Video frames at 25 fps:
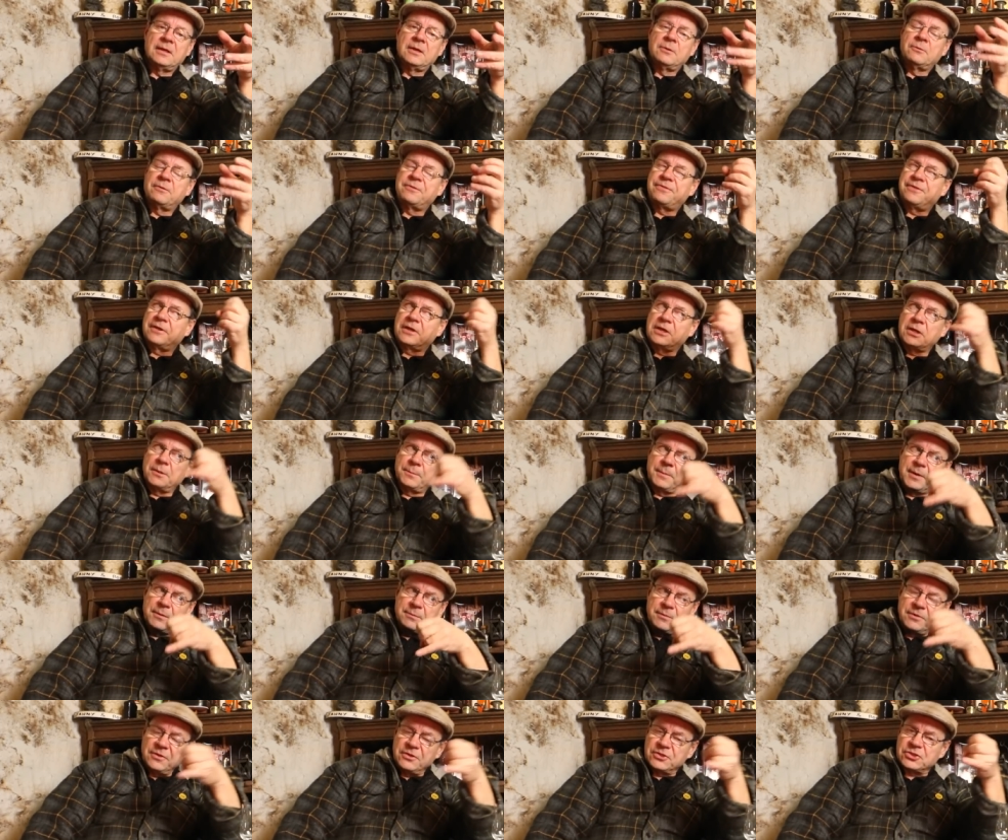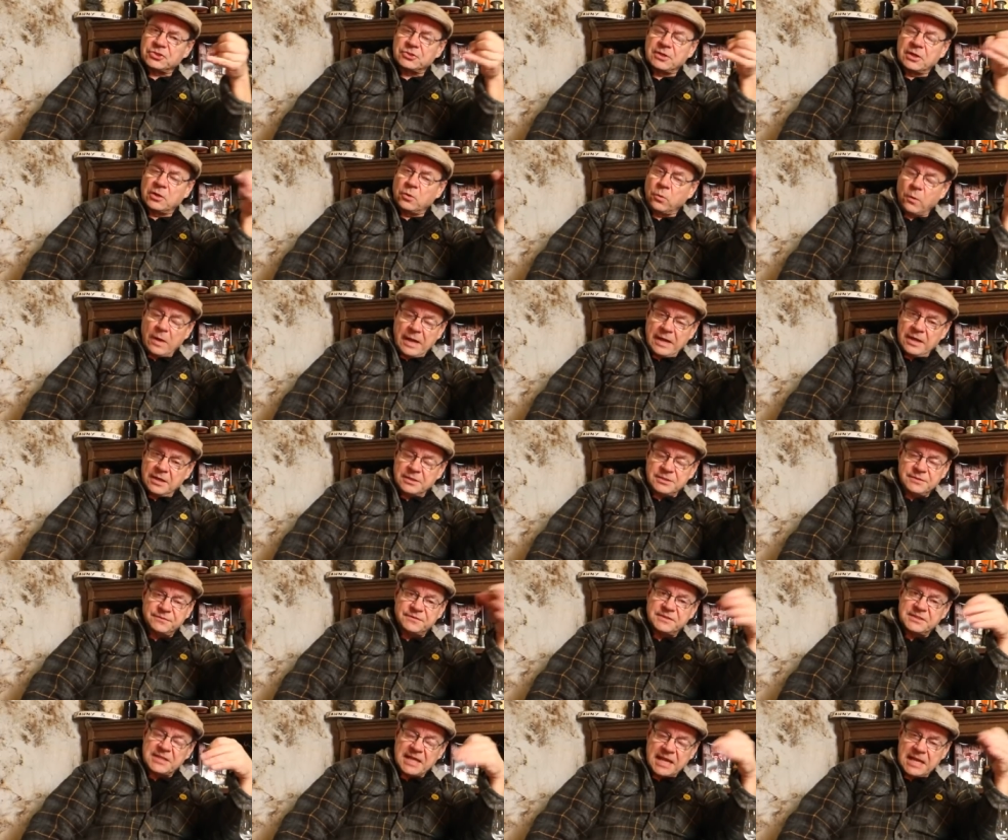with the commitment that's required
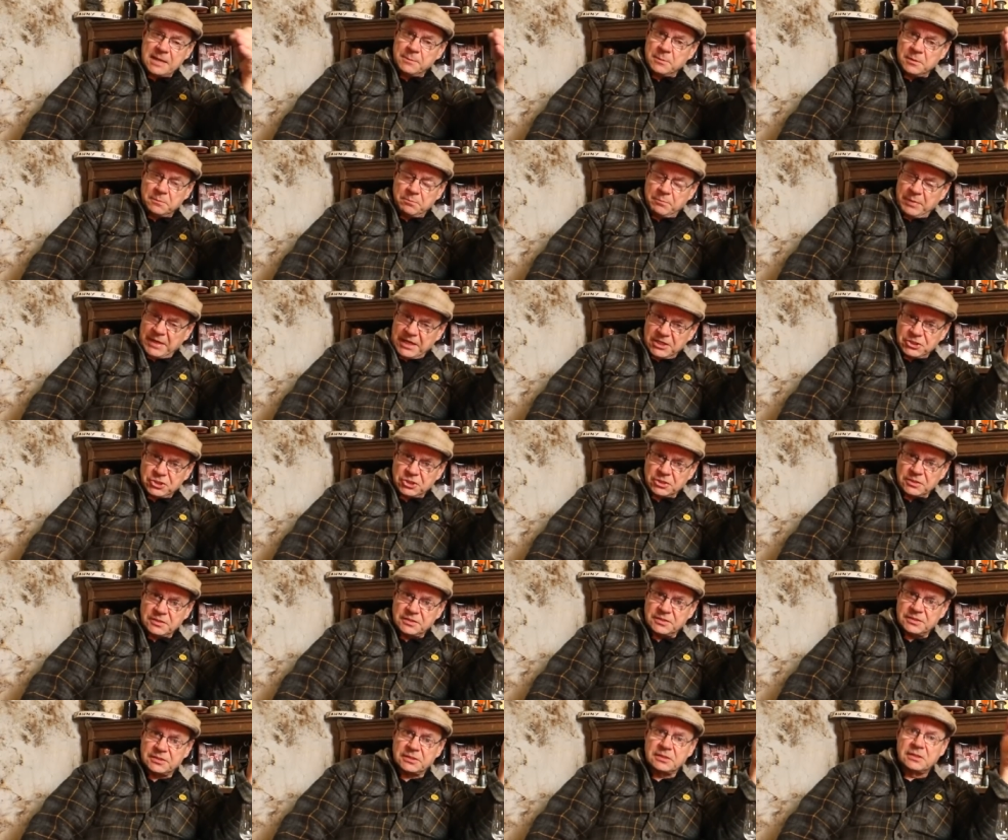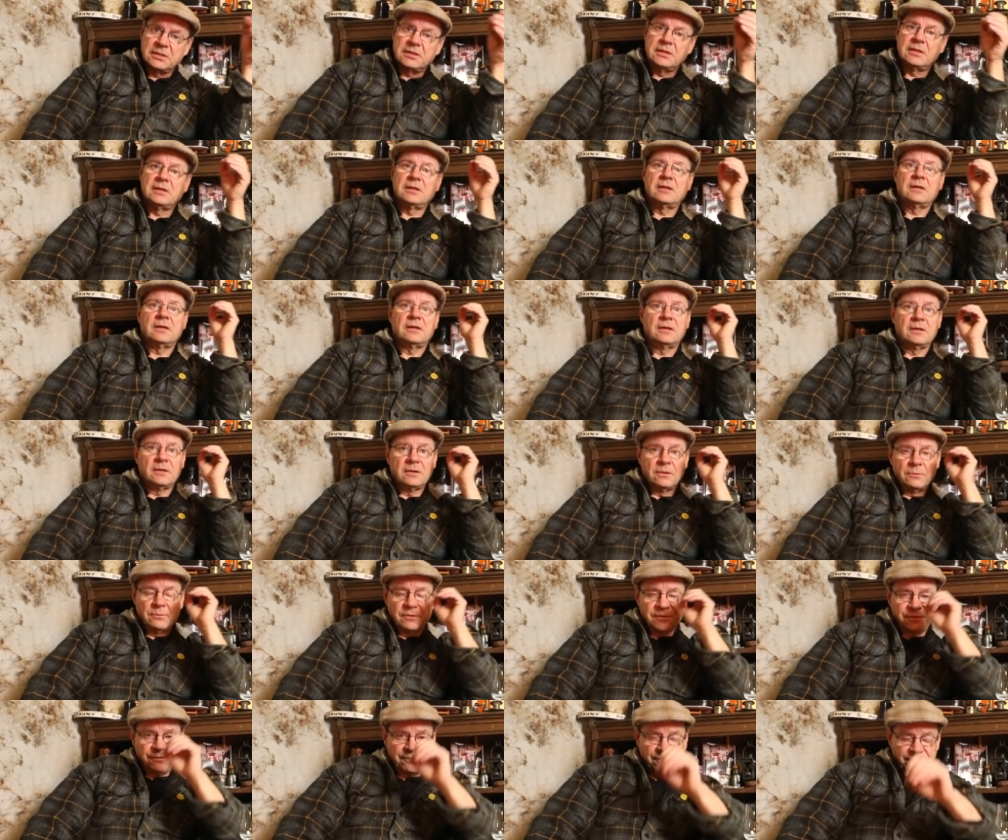of time and patience
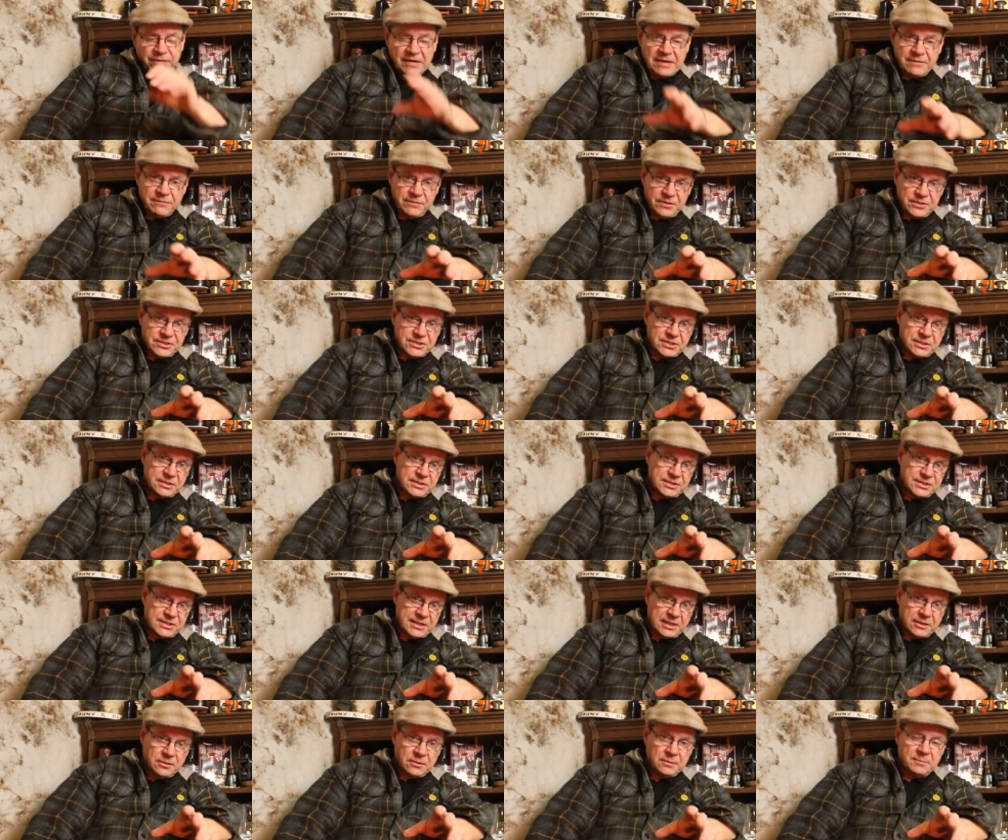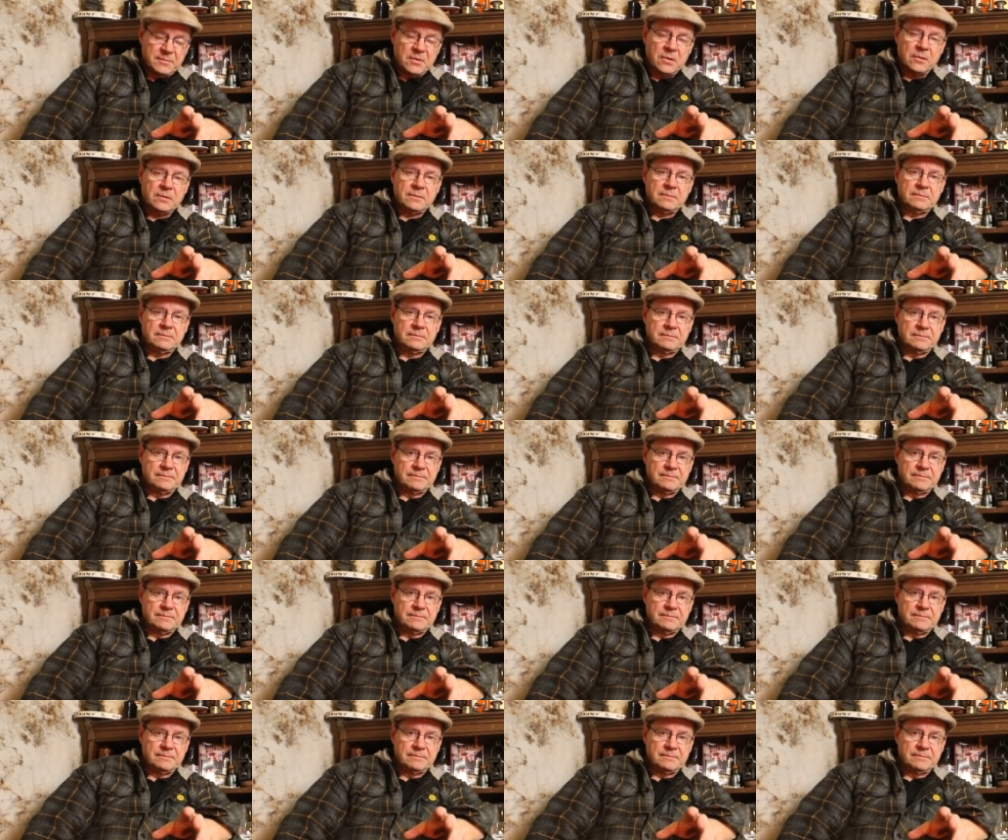with the flavour that's in the single malt.